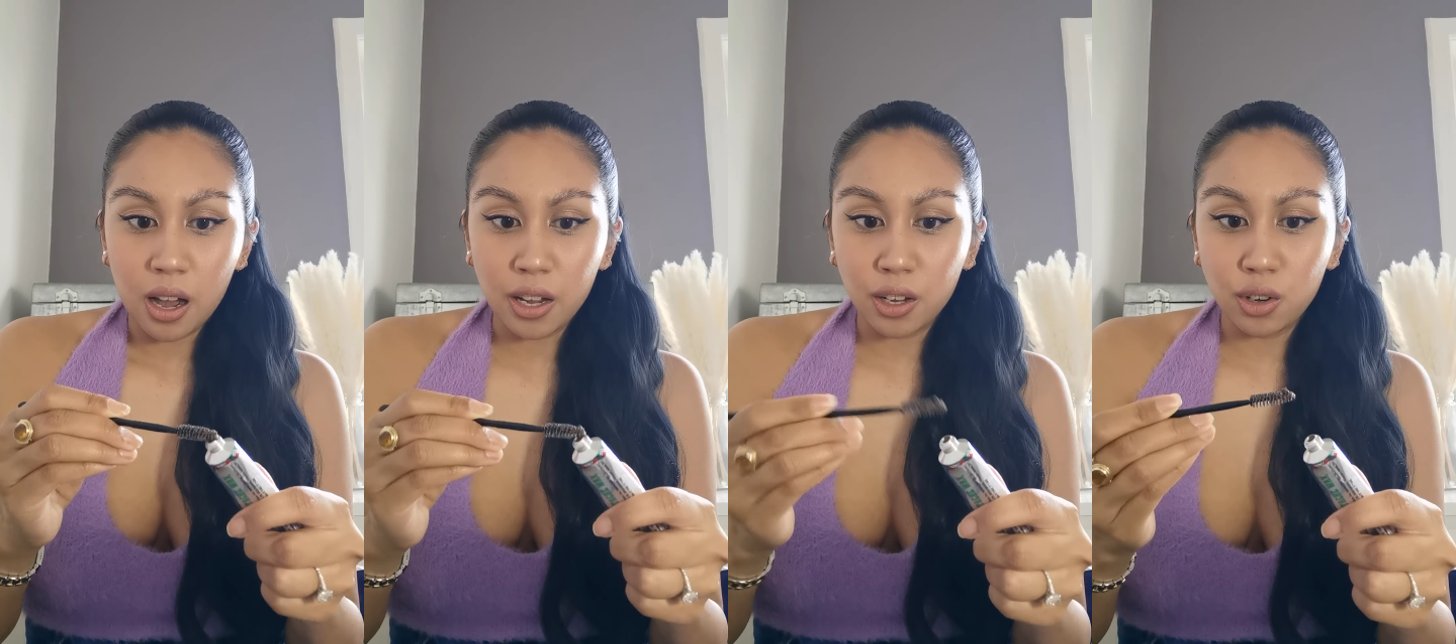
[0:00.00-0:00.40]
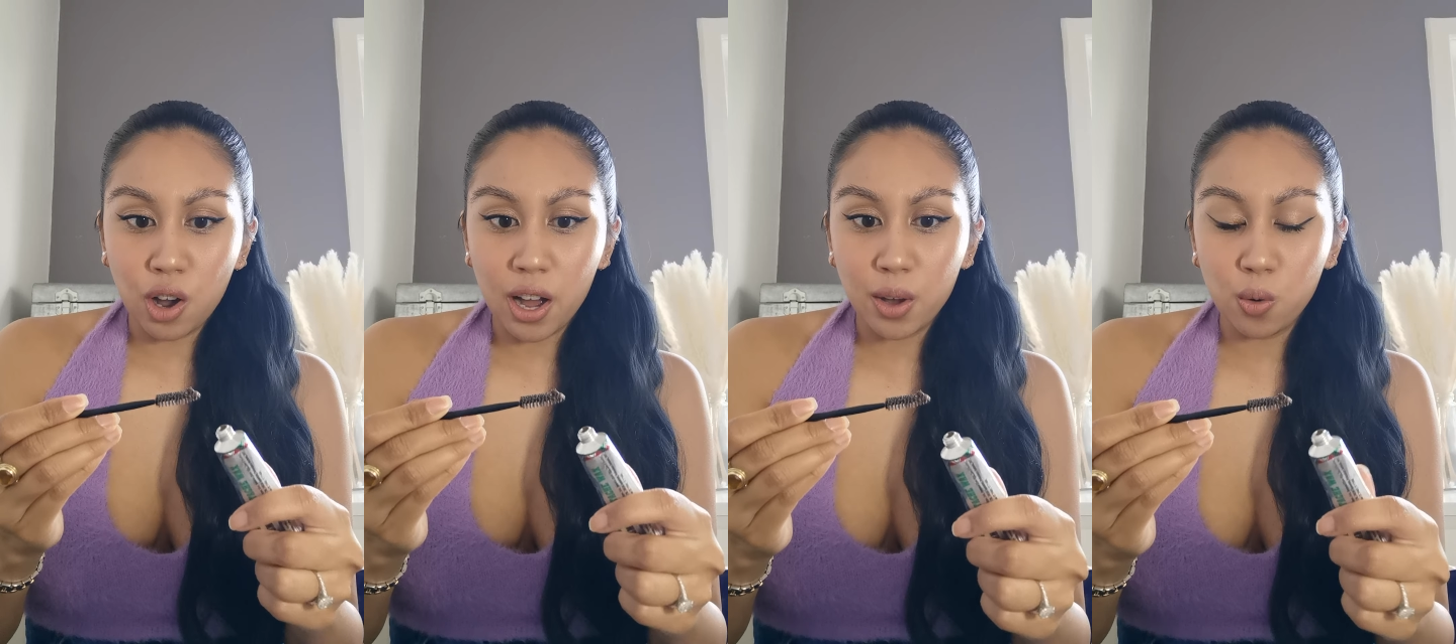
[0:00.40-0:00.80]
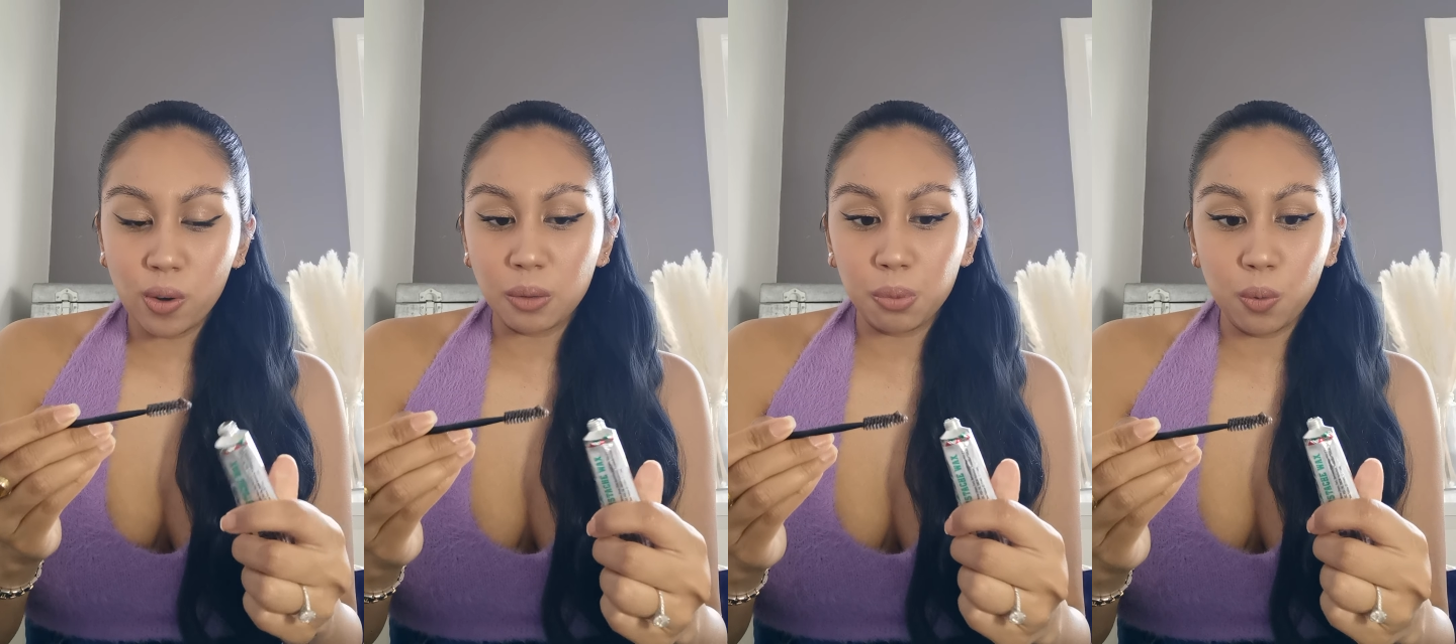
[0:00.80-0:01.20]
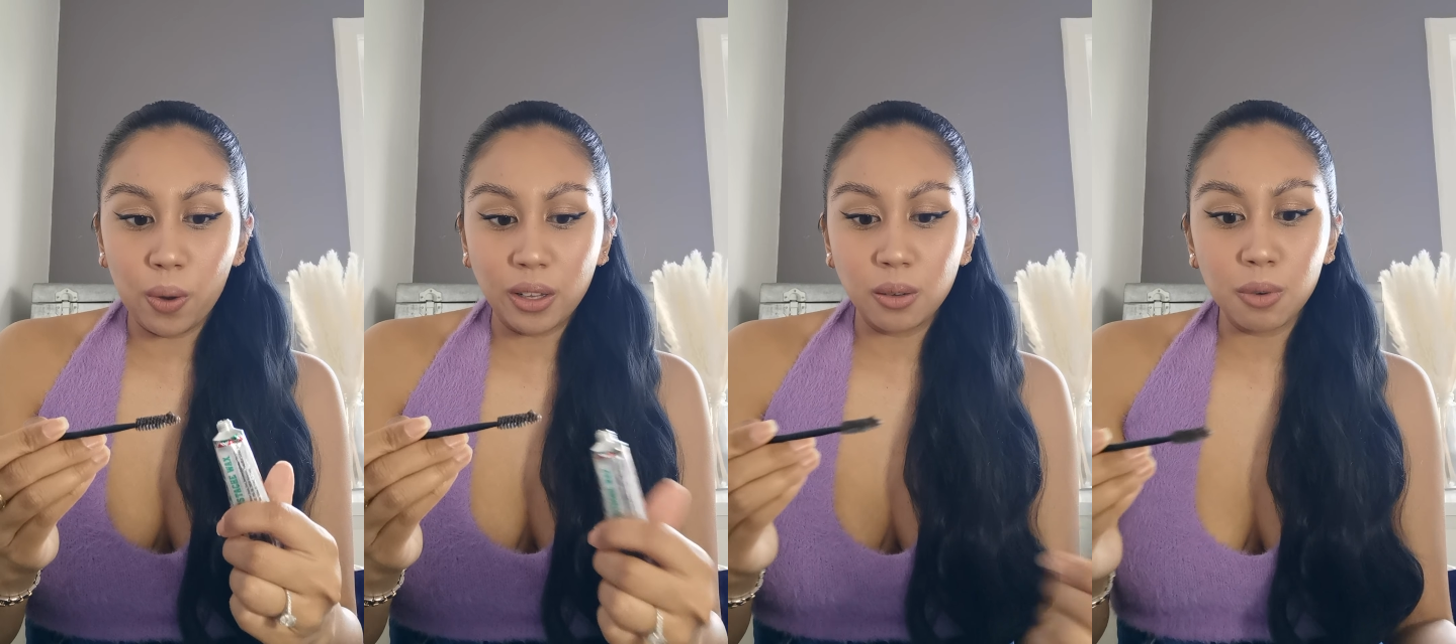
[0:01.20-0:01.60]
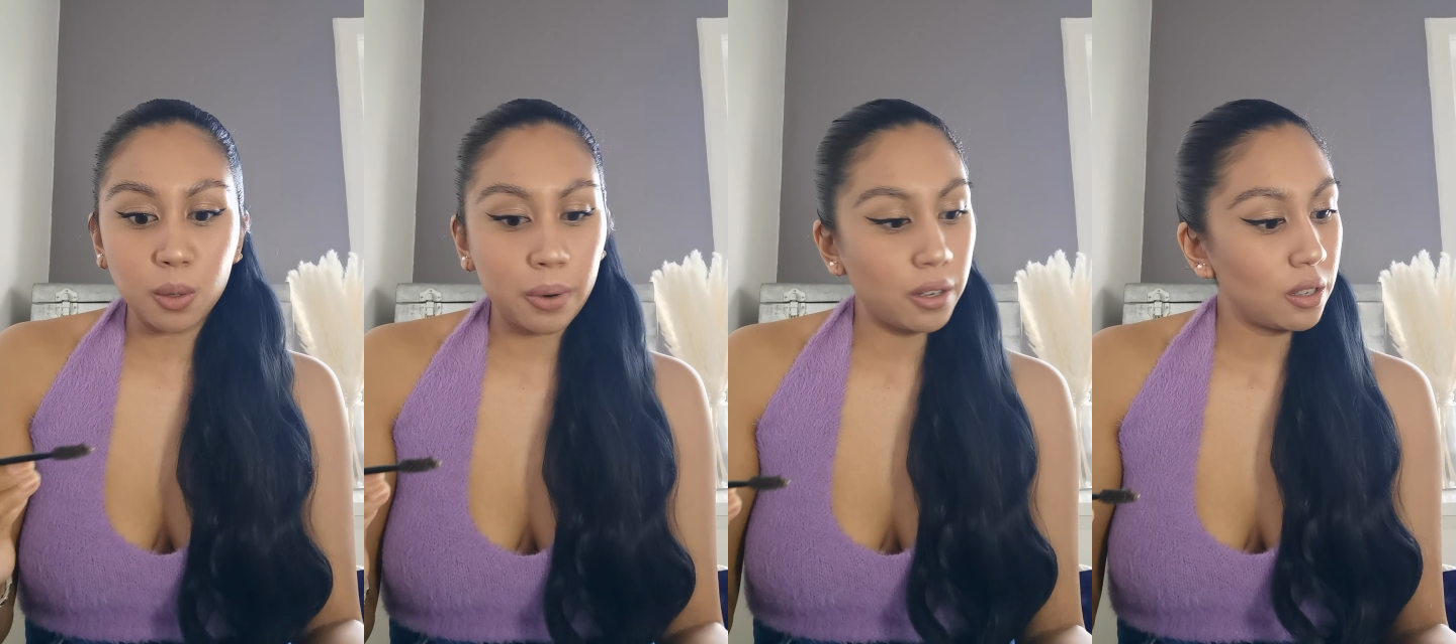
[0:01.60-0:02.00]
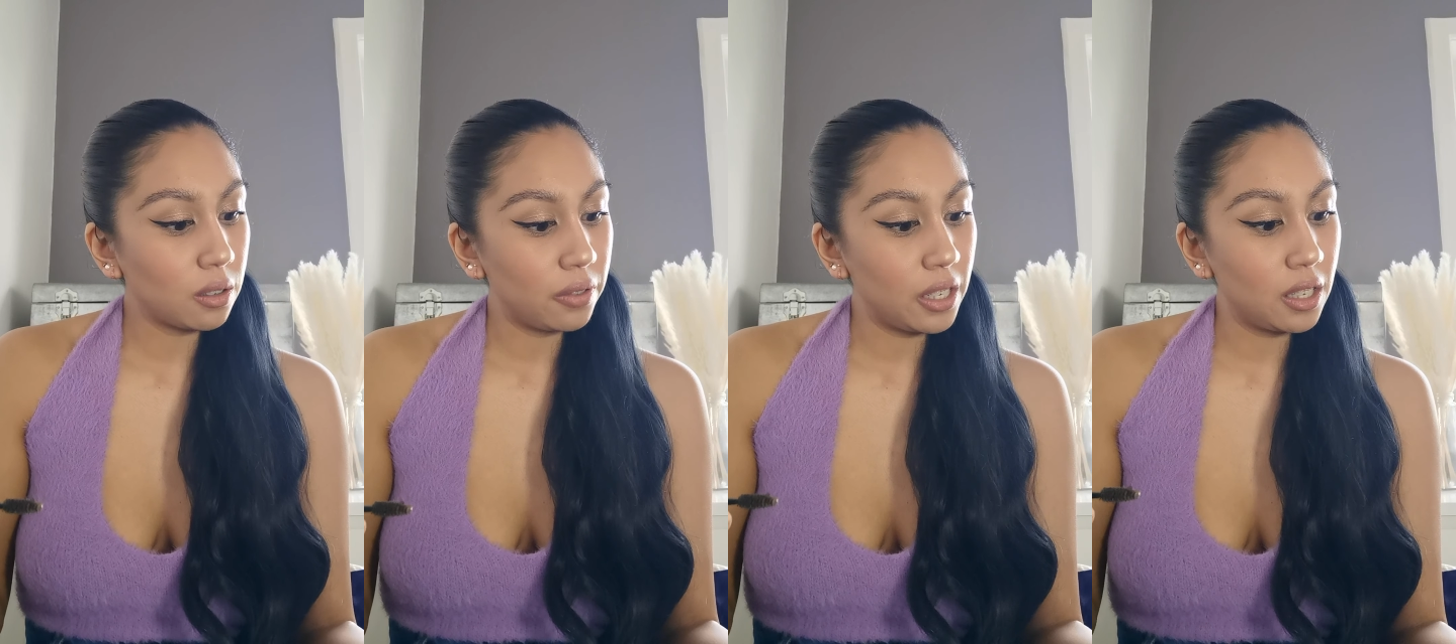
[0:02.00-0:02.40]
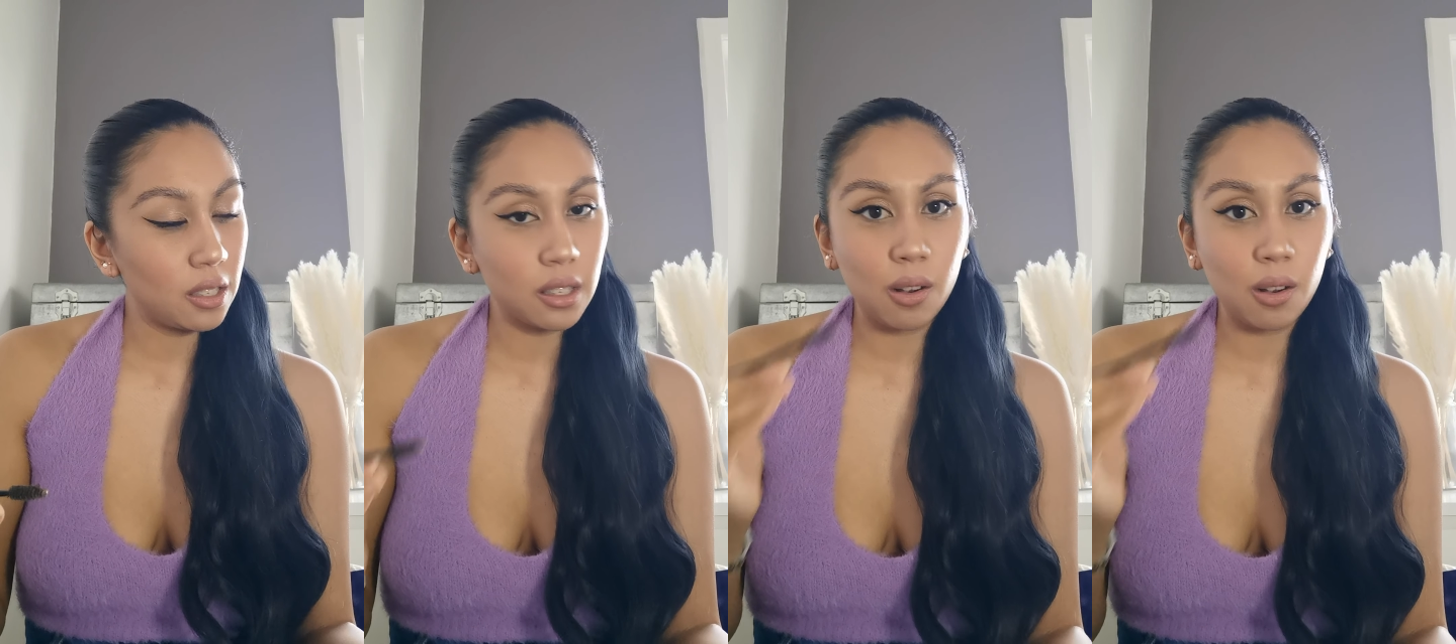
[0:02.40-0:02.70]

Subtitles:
I always put way too much product first,